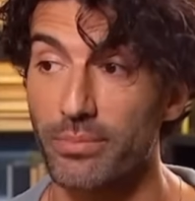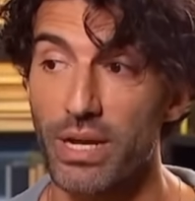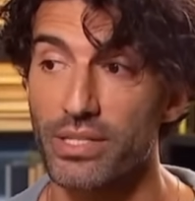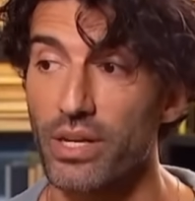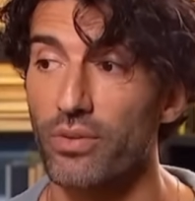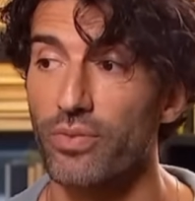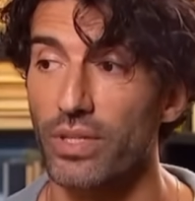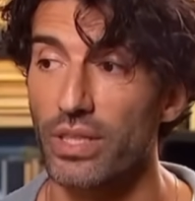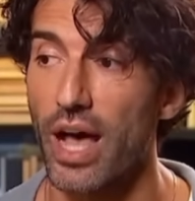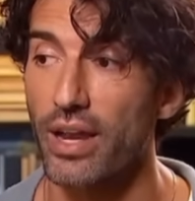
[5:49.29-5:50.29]
myself, a
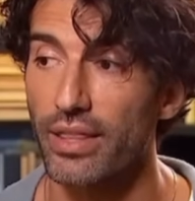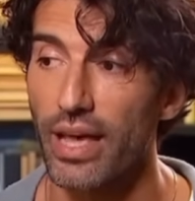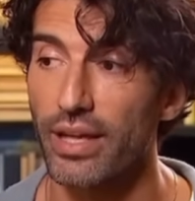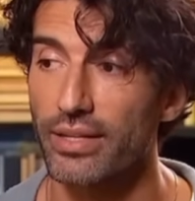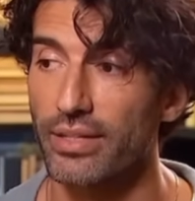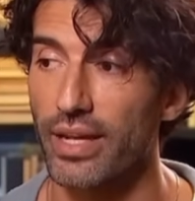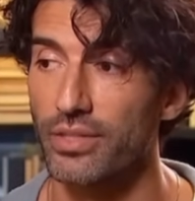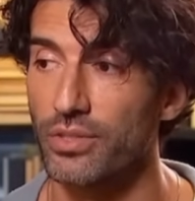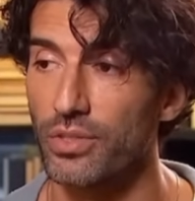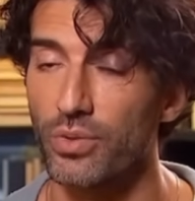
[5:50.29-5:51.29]
lot of that had
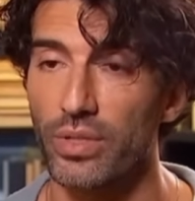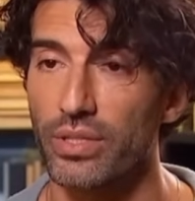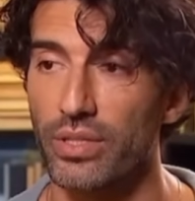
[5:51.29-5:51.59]
to do with,